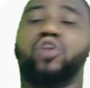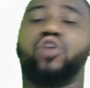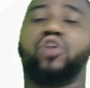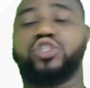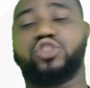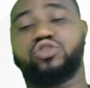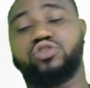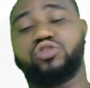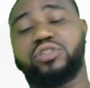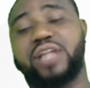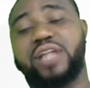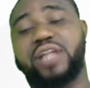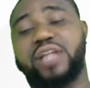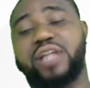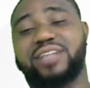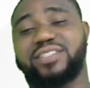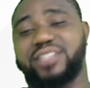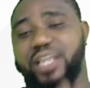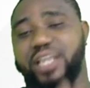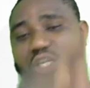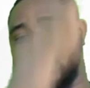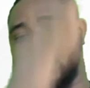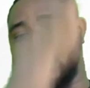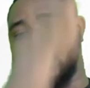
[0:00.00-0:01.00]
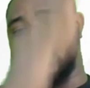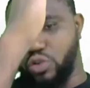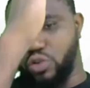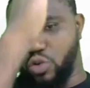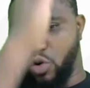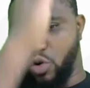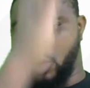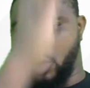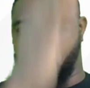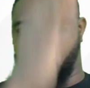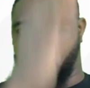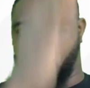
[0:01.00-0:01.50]
longitudinal section,
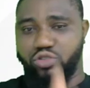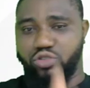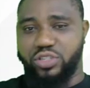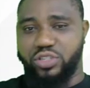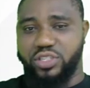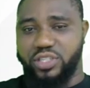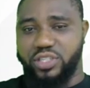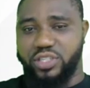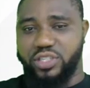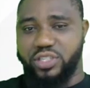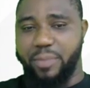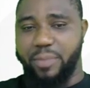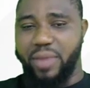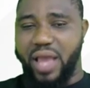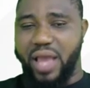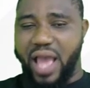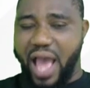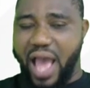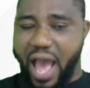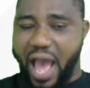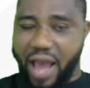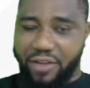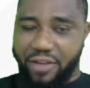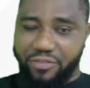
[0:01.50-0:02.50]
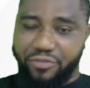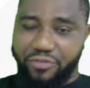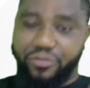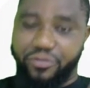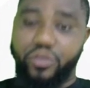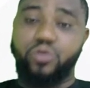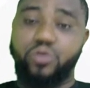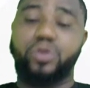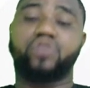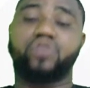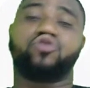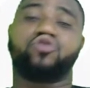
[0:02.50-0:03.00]
cut through the stem and
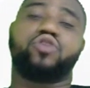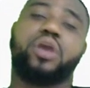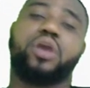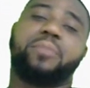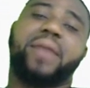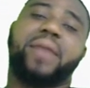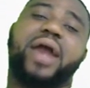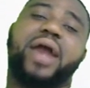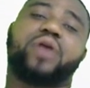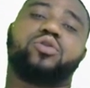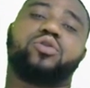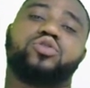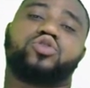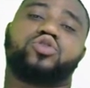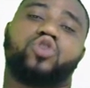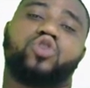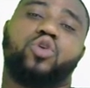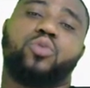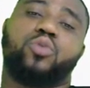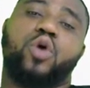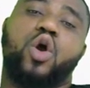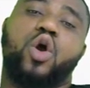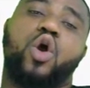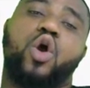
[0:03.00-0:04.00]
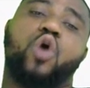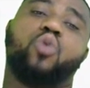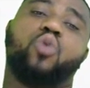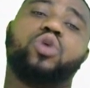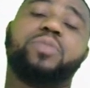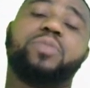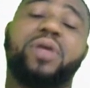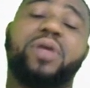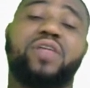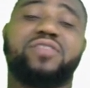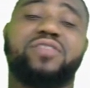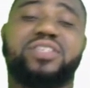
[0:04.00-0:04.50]
view it through a microscope,
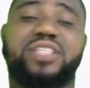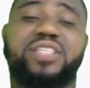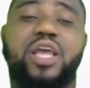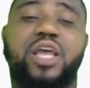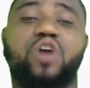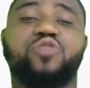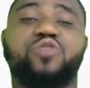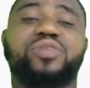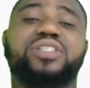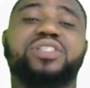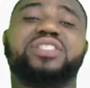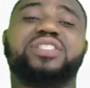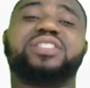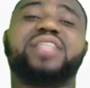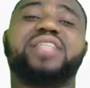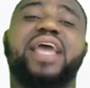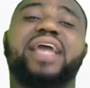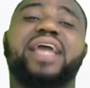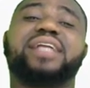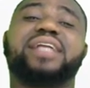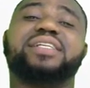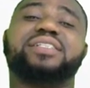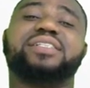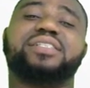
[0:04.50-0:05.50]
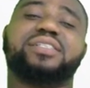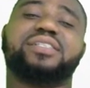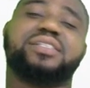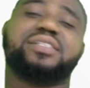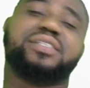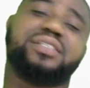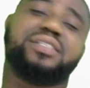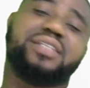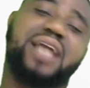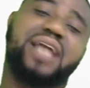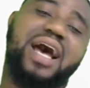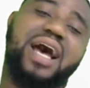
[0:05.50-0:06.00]
which part of the stem will be stained
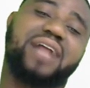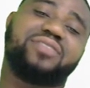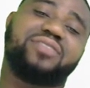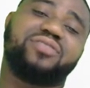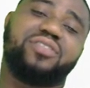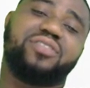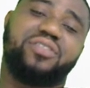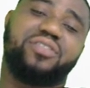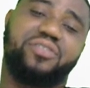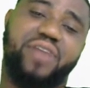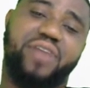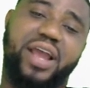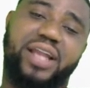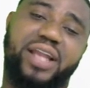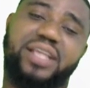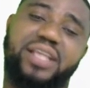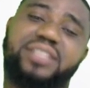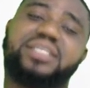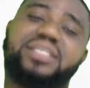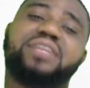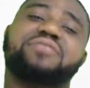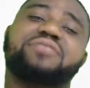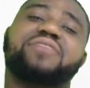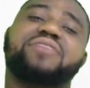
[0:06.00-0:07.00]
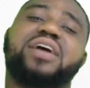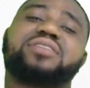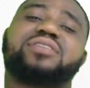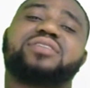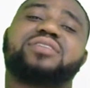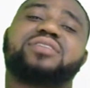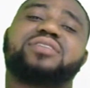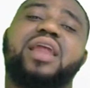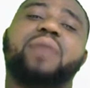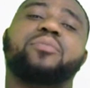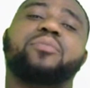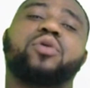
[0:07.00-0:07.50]
that red? Is it the
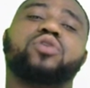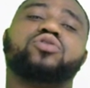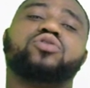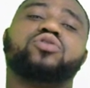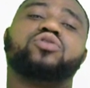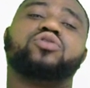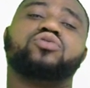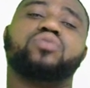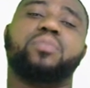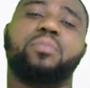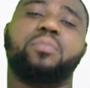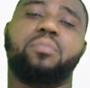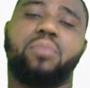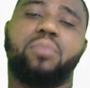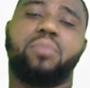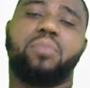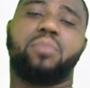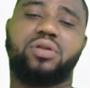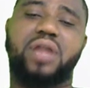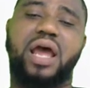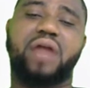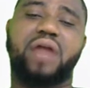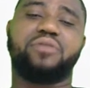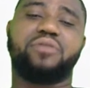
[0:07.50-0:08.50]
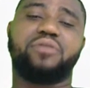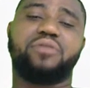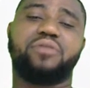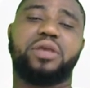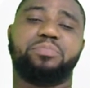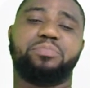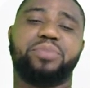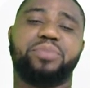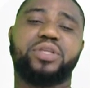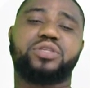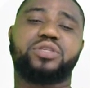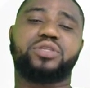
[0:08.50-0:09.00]
vascular bundle, medullary,
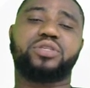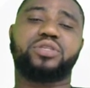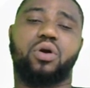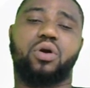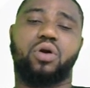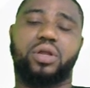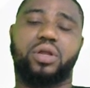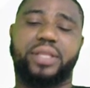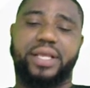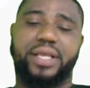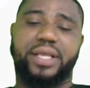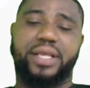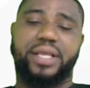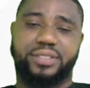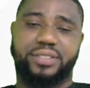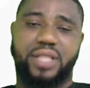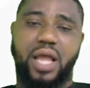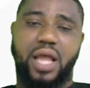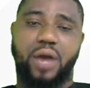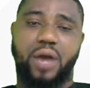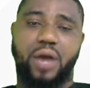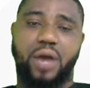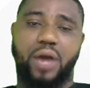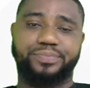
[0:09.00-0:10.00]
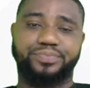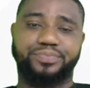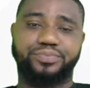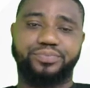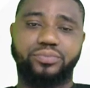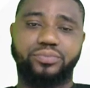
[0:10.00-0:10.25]
pit, or cortex? Now,